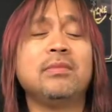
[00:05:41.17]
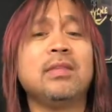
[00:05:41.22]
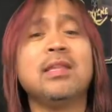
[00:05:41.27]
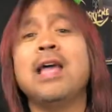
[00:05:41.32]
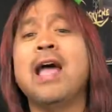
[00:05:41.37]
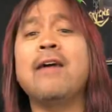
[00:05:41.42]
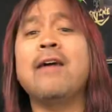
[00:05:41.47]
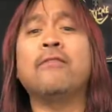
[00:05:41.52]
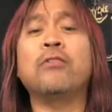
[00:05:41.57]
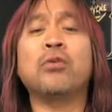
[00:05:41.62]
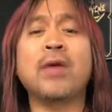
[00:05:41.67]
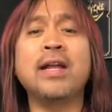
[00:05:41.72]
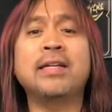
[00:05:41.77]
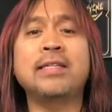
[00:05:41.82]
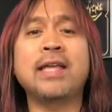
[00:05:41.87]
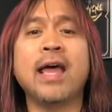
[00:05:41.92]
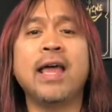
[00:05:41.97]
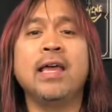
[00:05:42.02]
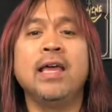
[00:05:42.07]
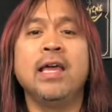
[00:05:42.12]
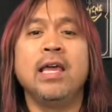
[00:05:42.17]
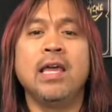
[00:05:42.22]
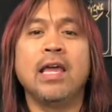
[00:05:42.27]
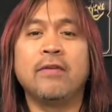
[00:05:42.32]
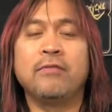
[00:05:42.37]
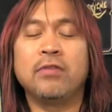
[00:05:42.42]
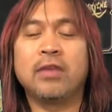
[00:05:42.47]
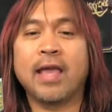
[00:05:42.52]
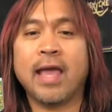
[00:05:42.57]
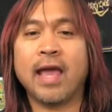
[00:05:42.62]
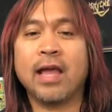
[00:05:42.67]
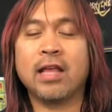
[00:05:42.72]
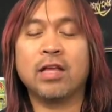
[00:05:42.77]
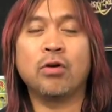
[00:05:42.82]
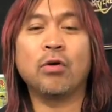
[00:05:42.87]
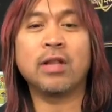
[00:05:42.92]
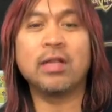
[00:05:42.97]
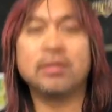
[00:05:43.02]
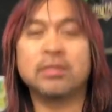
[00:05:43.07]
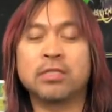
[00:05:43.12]
Have a great day. If you can, go
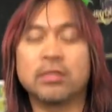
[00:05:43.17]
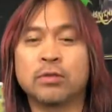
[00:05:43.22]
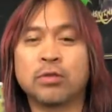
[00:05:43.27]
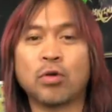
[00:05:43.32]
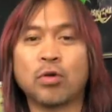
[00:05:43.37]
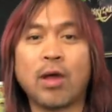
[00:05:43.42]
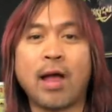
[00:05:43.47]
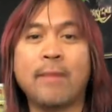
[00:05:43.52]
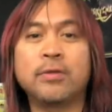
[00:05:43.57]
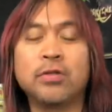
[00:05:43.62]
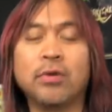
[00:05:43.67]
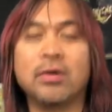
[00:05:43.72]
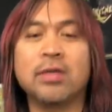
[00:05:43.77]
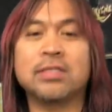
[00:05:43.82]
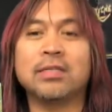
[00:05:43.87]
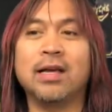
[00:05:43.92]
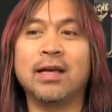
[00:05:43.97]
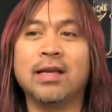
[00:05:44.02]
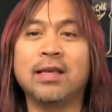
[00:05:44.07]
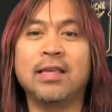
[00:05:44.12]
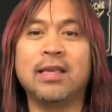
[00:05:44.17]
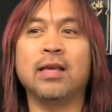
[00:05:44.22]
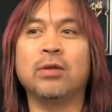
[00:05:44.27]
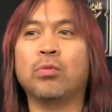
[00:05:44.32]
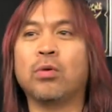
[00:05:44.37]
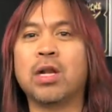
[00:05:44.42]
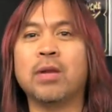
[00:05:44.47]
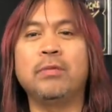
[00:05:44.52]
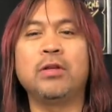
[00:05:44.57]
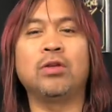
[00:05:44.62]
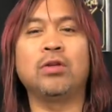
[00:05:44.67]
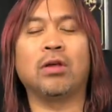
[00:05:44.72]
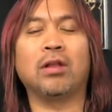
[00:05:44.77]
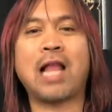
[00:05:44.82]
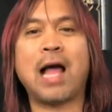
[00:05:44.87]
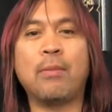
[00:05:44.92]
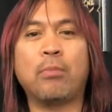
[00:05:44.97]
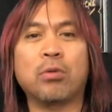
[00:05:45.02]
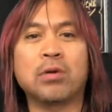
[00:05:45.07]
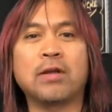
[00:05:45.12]
ahead and subscribe to us. Again, we're going to be doing a
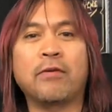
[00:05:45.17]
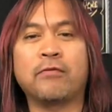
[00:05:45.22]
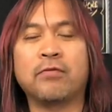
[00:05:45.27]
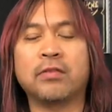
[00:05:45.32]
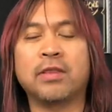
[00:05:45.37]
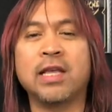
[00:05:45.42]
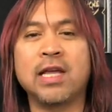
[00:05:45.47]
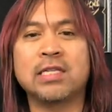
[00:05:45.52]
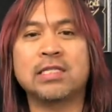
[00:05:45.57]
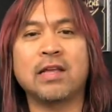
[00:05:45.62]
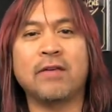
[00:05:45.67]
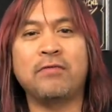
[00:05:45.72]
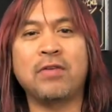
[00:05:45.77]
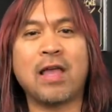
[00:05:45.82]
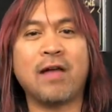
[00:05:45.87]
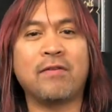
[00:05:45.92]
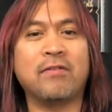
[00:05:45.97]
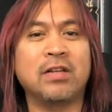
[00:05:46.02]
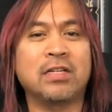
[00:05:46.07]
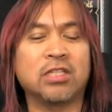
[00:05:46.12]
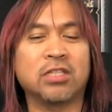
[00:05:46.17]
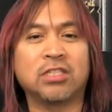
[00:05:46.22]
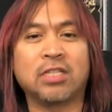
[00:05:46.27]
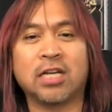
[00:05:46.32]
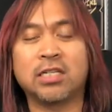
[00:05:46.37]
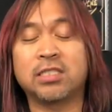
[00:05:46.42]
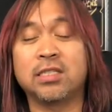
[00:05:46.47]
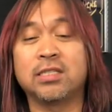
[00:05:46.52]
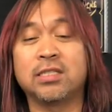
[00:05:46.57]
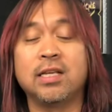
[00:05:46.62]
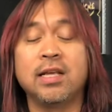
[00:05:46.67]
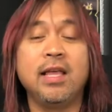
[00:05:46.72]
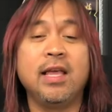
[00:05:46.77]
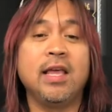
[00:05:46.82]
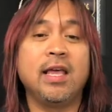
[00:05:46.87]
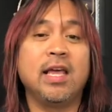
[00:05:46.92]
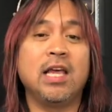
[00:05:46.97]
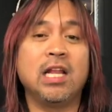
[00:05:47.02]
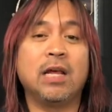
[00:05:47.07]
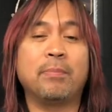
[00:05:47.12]
lot more different things. If you have any suggestions,
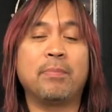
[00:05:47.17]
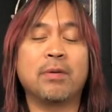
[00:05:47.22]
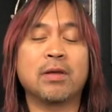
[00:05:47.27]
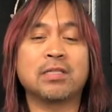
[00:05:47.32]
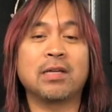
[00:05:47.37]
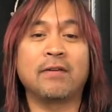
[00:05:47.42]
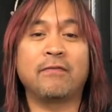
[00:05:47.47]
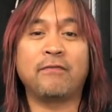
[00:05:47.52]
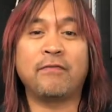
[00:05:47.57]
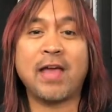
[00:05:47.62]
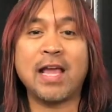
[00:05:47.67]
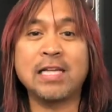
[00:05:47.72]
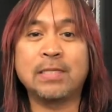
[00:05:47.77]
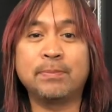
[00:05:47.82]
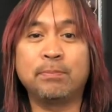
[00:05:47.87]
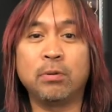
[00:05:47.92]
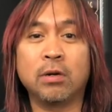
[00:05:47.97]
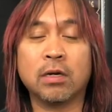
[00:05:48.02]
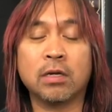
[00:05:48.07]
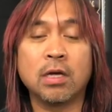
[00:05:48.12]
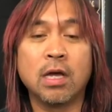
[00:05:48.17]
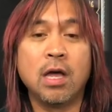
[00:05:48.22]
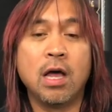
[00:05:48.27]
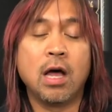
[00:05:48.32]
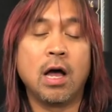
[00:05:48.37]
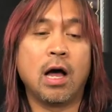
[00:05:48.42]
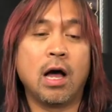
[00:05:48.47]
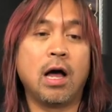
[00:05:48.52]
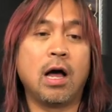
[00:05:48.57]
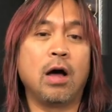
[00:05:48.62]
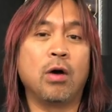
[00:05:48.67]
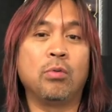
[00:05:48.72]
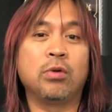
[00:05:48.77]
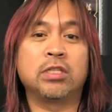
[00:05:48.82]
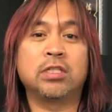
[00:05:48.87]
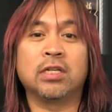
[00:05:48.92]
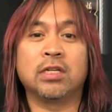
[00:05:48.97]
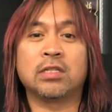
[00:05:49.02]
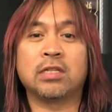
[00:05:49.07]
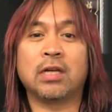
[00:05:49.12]
hit up us on Facebook,
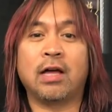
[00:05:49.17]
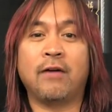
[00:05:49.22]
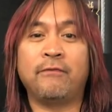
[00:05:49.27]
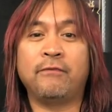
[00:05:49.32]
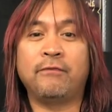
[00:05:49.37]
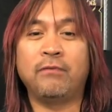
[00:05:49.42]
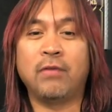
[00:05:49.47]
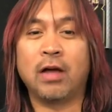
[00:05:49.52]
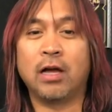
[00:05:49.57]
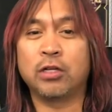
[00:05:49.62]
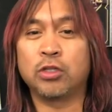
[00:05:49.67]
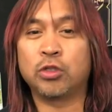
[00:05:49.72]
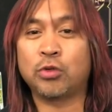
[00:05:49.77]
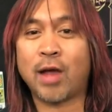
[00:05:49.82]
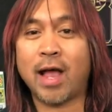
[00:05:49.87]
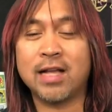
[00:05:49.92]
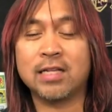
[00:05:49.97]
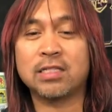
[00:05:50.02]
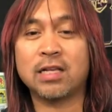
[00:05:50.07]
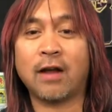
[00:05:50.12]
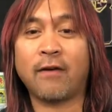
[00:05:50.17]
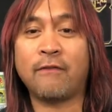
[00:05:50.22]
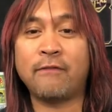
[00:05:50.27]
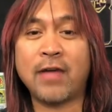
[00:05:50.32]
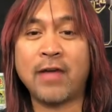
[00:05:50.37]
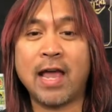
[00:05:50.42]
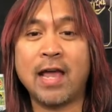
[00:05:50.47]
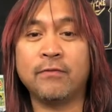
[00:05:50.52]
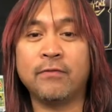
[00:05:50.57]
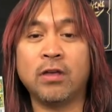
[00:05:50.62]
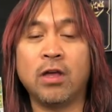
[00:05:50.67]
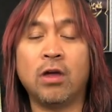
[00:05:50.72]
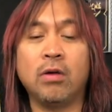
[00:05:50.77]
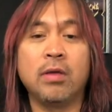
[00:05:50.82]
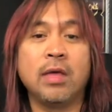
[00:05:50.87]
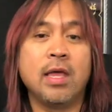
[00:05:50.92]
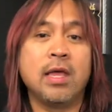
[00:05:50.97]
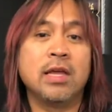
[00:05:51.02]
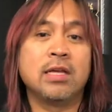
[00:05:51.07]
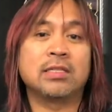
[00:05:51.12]
which is Dragons Lair Fayetteville.
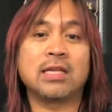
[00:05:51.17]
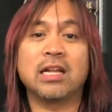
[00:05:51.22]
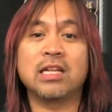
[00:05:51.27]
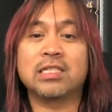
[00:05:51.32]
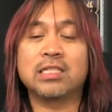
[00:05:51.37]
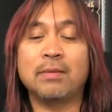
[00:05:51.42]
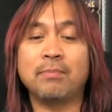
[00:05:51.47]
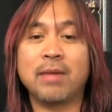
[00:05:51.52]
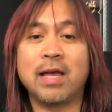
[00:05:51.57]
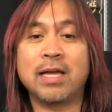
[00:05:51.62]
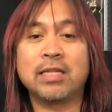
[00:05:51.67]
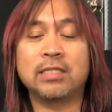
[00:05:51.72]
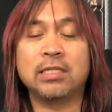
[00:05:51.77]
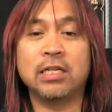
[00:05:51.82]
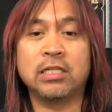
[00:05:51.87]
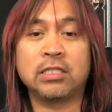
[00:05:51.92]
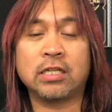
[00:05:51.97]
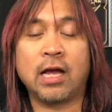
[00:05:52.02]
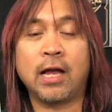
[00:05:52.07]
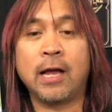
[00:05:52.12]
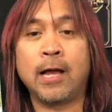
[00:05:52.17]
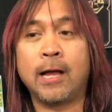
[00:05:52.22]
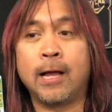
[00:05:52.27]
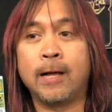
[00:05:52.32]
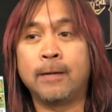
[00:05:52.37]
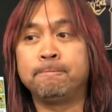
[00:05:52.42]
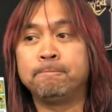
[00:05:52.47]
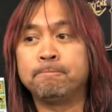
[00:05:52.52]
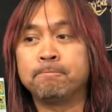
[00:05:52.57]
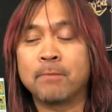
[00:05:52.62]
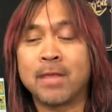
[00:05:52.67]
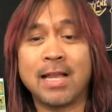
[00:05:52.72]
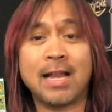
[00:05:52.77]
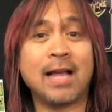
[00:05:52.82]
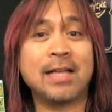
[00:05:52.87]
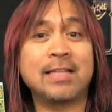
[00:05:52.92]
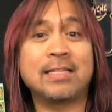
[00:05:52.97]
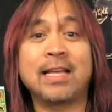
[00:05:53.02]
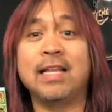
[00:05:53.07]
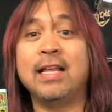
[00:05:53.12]
Send us a message. And like
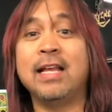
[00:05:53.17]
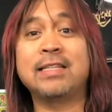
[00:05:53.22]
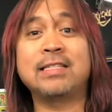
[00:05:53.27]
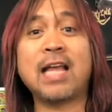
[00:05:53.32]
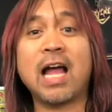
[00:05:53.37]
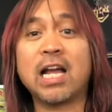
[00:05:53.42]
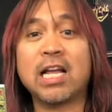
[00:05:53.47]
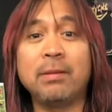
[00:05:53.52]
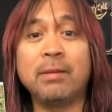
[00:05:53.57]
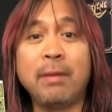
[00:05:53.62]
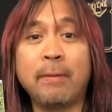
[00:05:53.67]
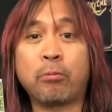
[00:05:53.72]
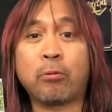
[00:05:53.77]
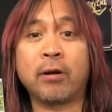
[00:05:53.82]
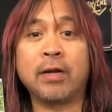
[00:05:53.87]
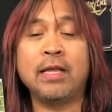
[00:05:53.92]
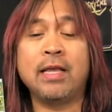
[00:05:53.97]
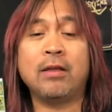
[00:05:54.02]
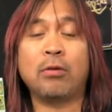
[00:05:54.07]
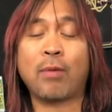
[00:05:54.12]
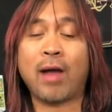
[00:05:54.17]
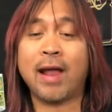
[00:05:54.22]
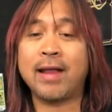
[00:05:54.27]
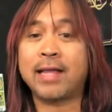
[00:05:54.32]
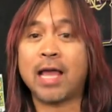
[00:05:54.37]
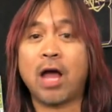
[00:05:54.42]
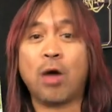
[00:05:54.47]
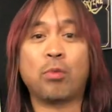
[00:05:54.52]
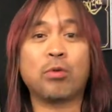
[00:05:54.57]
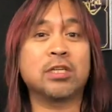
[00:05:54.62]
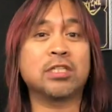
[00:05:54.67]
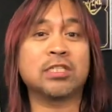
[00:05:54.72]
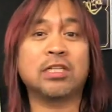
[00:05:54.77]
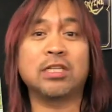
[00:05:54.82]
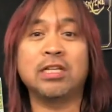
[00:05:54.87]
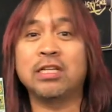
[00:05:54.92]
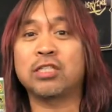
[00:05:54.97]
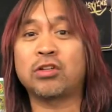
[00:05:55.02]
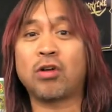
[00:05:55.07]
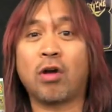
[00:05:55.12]
I said, it's not going to be pretty right now. We're just
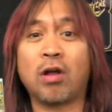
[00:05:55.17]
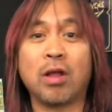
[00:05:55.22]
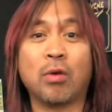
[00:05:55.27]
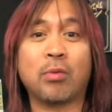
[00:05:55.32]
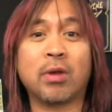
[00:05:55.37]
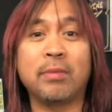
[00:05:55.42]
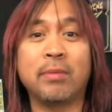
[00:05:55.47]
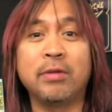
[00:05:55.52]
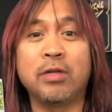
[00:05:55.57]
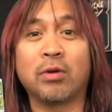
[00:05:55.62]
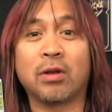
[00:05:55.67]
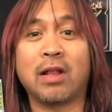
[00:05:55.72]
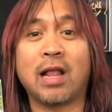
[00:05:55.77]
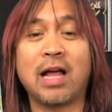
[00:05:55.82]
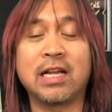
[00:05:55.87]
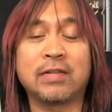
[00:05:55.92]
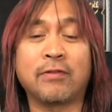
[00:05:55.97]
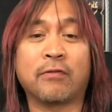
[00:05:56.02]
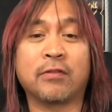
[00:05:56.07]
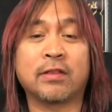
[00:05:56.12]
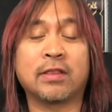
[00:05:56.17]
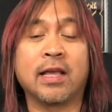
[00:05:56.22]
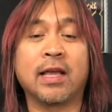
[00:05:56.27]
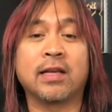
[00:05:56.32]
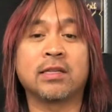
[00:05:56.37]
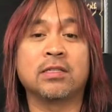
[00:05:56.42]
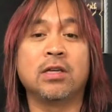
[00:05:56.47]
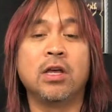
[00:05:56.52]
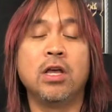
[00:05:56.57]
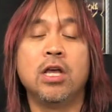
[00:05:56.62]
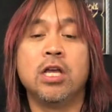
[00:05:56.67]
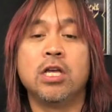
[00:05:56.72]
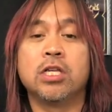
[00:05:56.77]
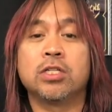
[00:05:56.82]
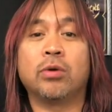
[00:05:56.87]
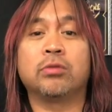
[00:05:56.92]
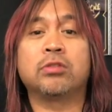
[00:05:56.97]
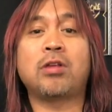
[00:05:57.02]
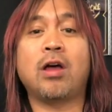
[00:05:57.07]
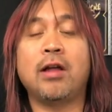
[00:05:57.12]
getting started. We're going to be doing a lot of different things. So
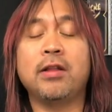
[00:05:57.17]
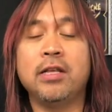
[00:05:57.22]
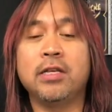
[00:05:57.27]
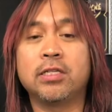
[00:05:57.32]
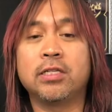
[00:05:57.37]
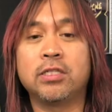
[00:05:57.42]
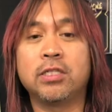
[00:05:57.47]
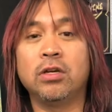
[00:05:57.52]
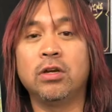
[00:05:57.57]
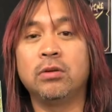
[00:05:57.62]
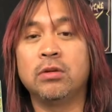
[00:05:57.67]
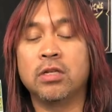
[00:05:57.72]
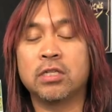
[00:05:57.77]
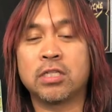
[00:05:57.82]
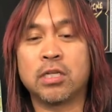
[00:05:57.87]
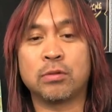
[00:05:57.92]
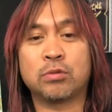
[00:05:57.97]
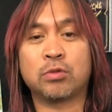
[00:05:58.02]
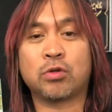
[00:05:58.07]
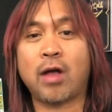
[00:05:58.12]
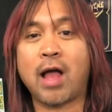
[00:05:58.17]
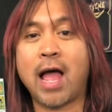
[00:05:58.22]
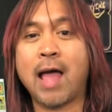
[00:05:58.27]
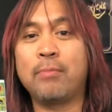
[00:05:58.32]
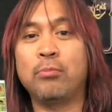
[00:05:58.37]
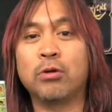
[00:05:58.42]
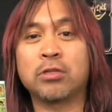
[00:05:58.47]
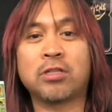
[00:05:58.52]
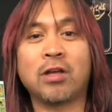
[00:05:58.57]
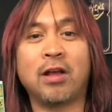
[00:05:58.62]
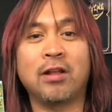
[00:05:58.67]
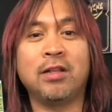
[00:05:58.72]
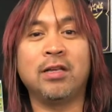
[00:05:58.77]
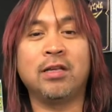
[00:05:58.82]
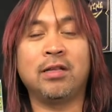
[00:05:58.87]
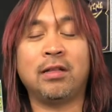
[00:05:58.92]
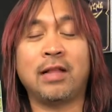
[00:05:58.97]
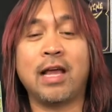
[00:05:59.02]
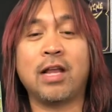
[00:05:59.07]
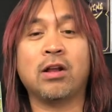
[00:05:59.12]
we'll talk to you soon. Subscribe. We'll talk to
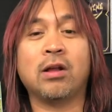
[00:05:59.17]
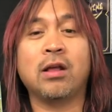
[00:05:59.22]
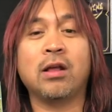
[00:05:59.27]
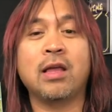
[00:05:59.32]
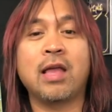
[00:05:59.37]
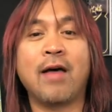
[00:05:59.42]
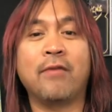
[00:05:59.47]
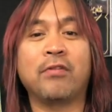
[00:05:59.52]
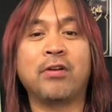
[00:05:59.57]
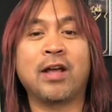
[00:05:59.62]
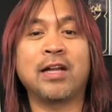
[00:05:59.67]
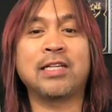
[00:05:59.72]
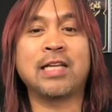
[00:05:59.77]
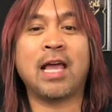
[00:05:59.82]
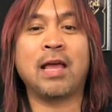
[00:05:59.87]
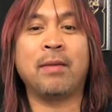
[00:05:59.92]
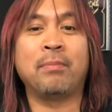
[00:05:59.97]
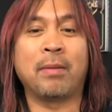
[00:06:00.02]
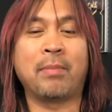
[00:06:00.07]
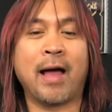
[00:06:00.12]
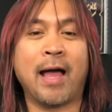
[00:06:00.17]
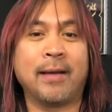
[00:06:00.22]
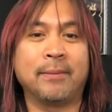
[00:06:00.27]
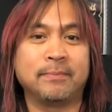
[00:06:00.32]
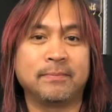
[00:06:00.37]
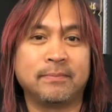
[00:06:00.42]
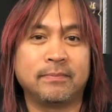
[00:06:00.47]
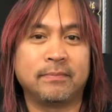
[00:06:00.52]
you later. Have a great day. Bye-bye.